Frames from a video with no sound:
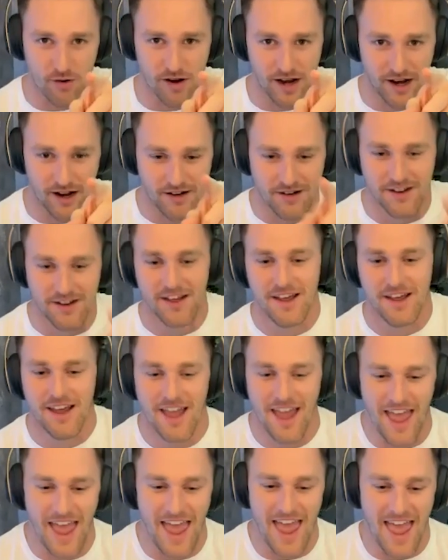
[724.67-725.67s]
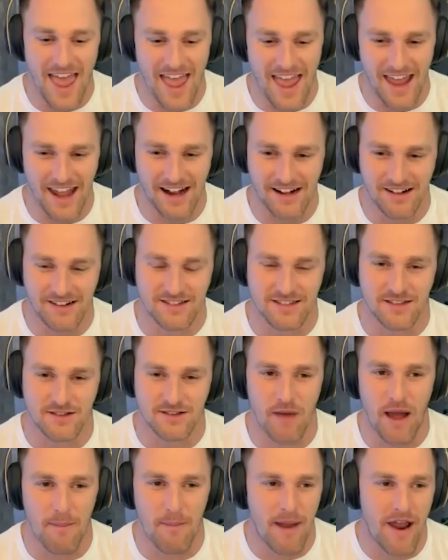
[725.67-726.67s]
it. And
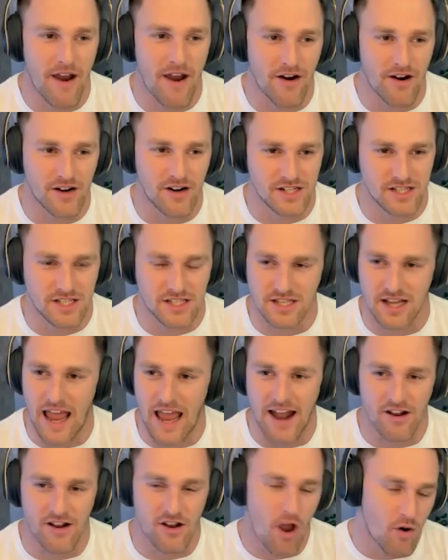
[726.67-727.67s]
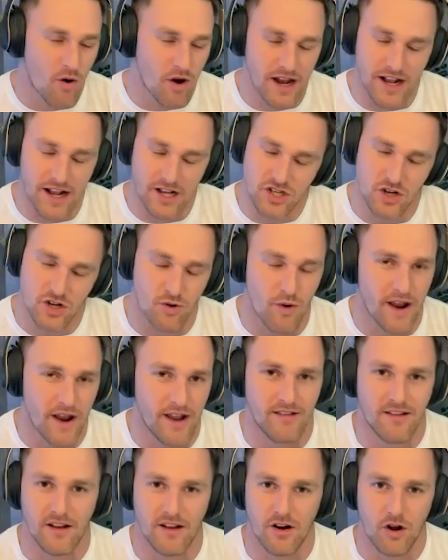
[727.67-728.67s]
my parents had no connection to
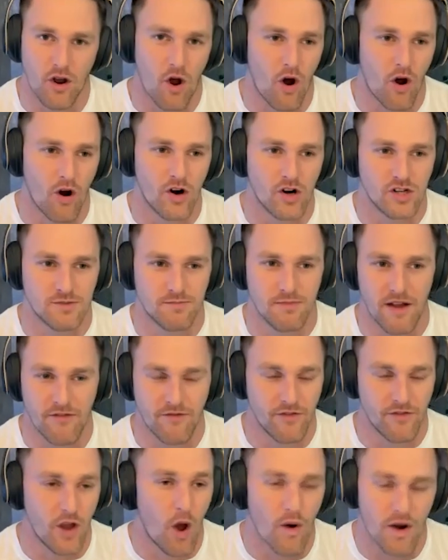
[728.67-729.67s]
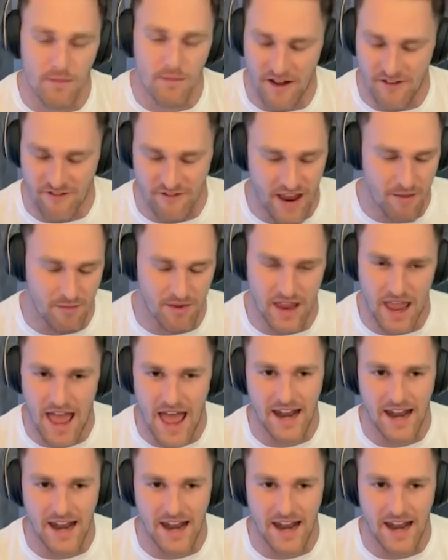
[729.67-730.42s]
racing or cars. My no one in my family had